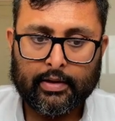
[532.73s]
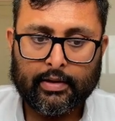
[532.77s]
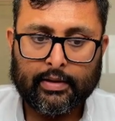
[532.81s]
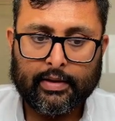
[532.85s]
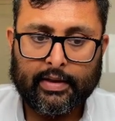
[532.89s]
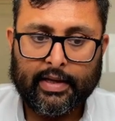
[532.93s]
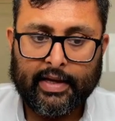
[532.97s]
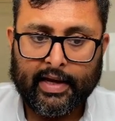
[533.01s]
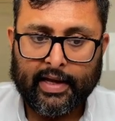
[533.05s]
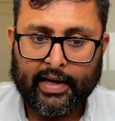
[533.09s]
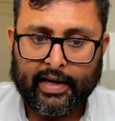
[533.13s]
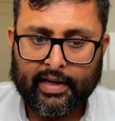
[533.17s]

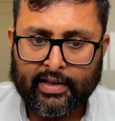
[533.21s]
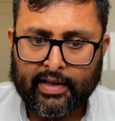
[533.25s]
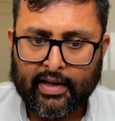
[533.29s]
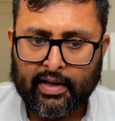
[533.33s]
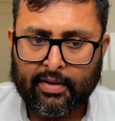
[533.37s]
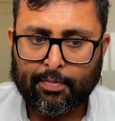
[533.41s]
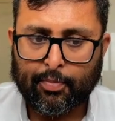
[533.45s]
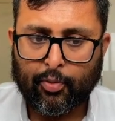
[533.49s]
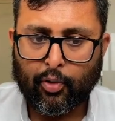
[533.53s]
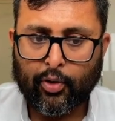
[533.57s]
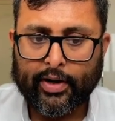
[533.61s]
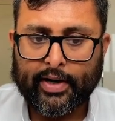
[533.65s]
The
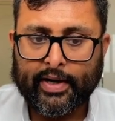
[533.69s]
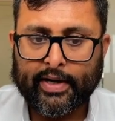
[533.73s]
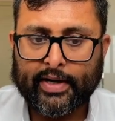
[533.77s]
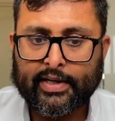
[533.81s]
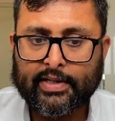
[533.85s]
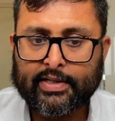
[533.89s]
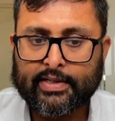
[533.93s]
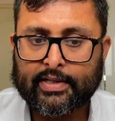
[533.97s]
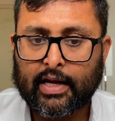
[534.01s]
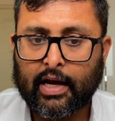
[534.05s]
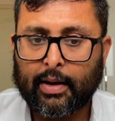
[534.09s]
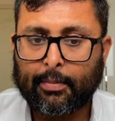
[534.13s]
another point
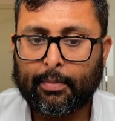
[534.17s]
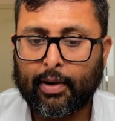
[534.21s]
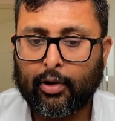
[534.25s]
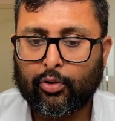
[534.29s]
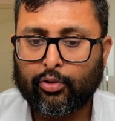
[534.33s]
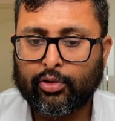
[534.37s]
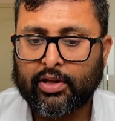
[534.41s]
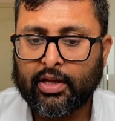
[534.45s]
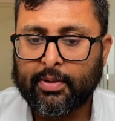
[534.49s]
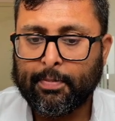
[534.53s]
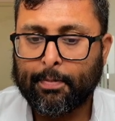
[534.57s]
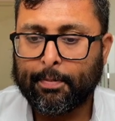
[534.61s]
is
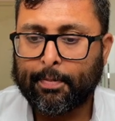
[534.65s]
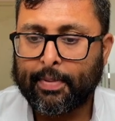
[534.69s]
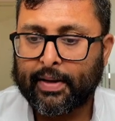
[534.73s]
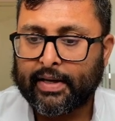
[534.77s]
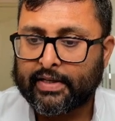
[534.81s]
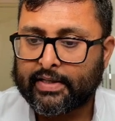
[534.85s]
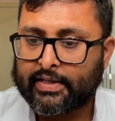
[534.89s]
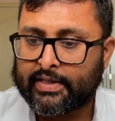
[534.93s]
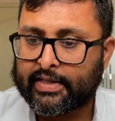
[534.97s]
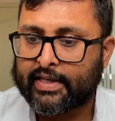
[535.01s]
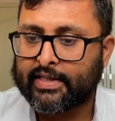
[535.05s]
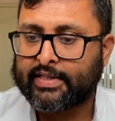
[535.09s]
about the
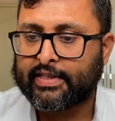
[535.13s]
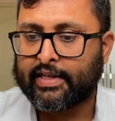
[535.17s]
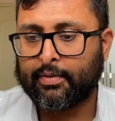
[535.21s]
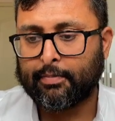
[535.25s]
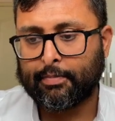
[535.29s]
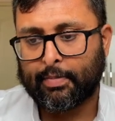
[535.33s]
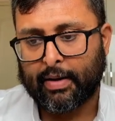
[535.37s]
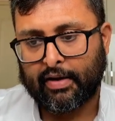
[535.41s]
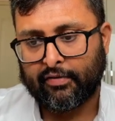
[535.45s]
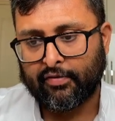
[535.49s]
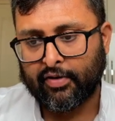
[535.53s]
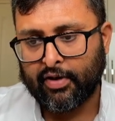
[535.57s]
purchasing
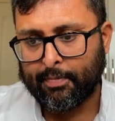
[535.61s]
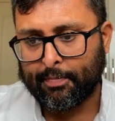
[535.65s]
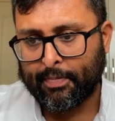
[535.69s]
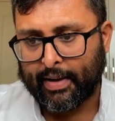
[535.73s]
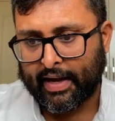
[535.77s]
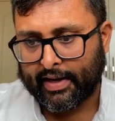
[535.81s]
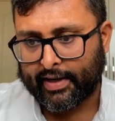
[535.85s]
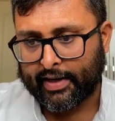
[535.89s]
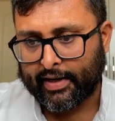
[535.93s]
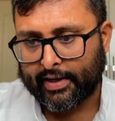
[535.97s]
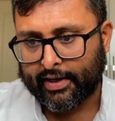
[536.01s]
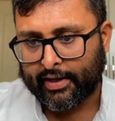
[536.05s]
power
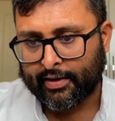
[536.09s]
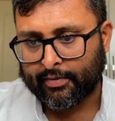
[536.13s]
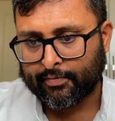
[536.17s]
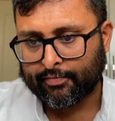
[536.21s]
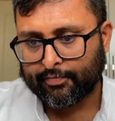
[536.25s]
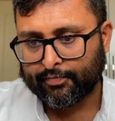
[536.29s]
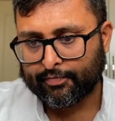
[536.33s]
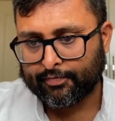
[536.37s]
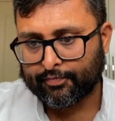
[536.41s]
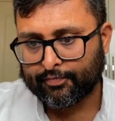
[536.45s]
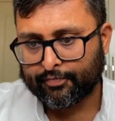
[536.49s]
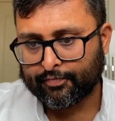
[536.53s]
parity.
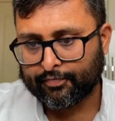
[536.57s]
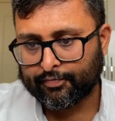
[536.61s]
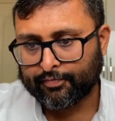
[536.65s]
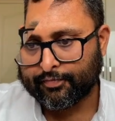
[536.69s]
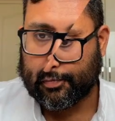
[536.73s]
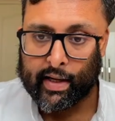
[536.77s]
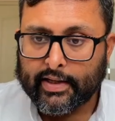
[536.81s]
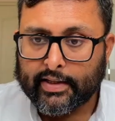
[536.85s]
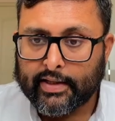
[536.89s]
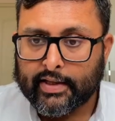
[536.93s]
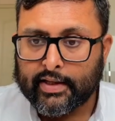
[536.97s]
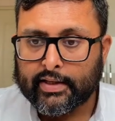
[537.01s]
The
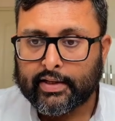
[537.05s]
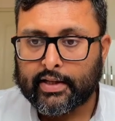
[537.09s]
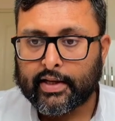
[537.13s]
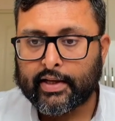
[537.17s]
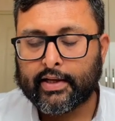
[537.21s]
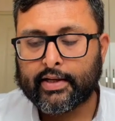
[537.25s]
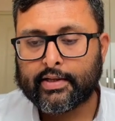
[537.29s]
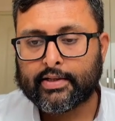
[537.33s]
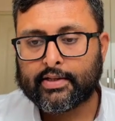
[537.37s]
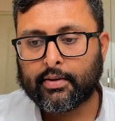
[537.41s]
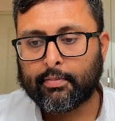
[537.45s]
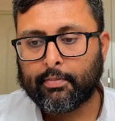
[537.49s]
another
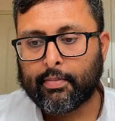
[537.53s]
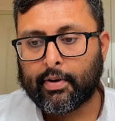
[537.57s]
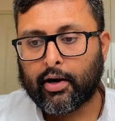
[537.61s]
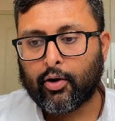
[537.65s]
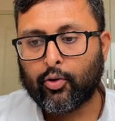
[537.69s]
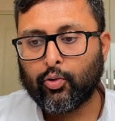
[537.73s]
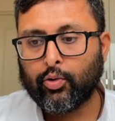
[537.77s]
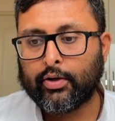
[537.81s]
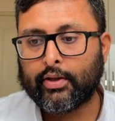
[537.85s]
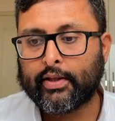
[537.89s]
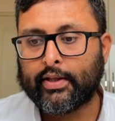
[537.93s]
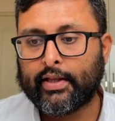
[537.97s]
thing is
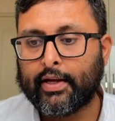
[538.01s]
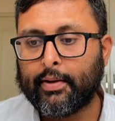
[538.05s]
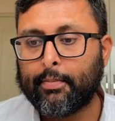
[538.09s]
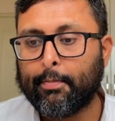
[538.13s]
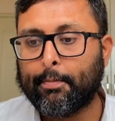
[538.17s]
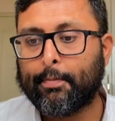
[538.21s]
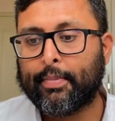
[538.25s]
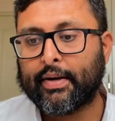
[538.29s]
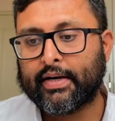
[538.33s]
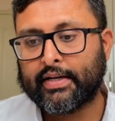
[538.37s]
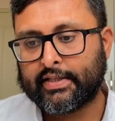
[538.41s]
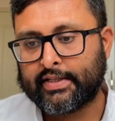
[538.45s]
about the
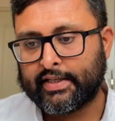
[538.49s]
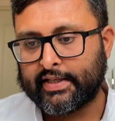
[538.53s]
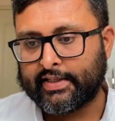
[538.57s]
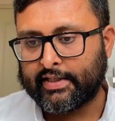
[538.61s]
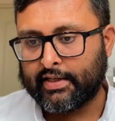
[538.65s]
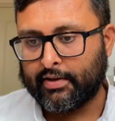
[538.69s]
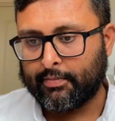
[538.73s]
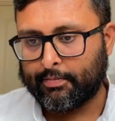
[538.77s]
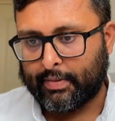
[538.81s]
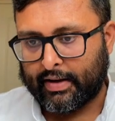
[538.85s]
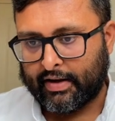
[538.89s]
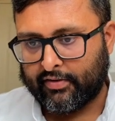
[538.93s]

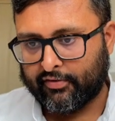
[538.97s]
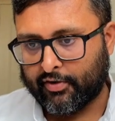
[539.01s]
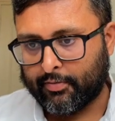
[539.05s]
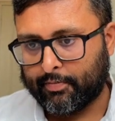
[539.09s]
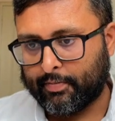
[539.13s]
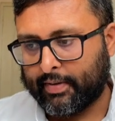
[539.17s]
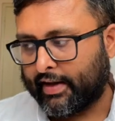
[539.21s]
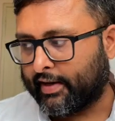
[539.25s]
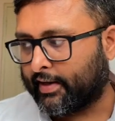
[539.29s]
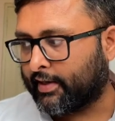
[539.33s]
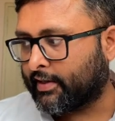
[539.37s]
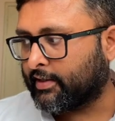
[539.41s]
purchasing power
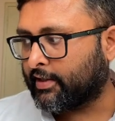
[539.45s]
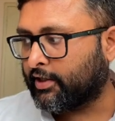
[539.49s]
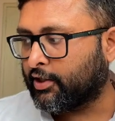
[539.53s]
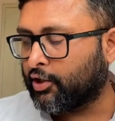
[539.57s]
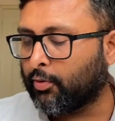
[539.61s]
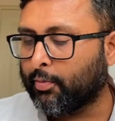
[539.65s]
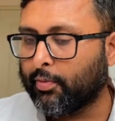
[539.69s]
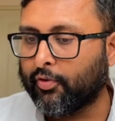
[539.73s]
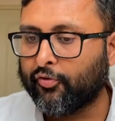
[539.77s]
parity. Now,